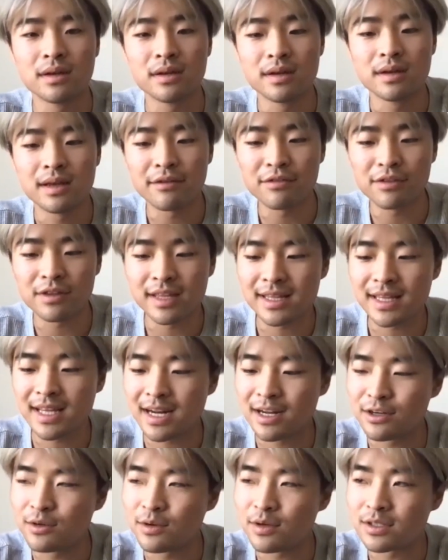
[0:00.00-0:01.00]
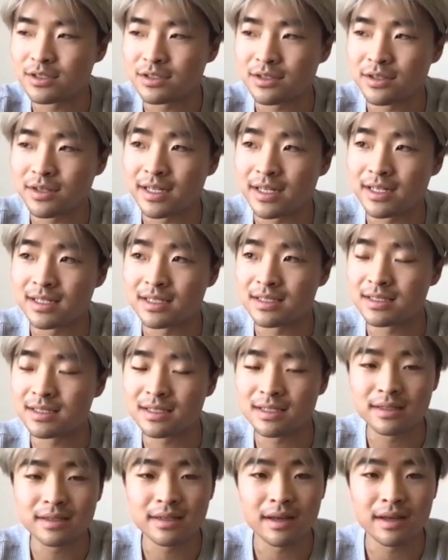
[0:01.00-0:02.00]
everything that I do on screen
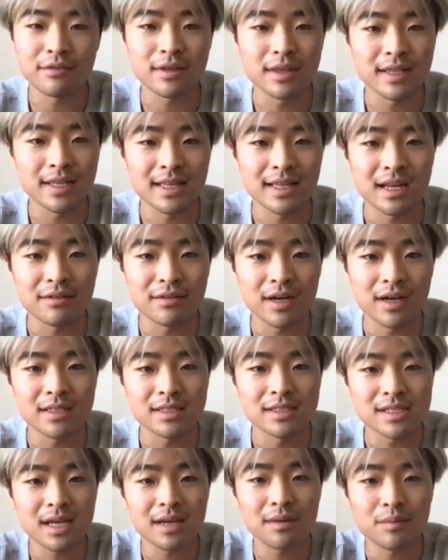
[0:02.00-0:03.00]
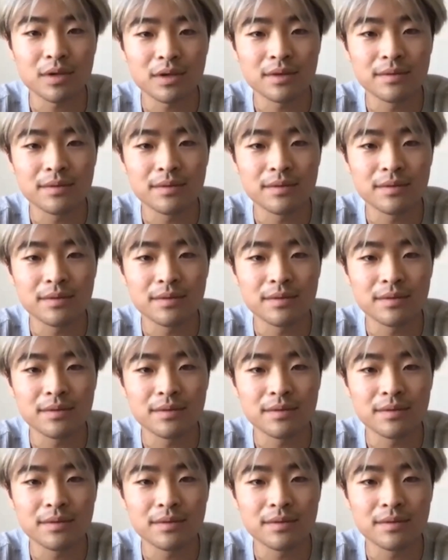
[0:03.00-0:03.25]
is everything that I got inside me.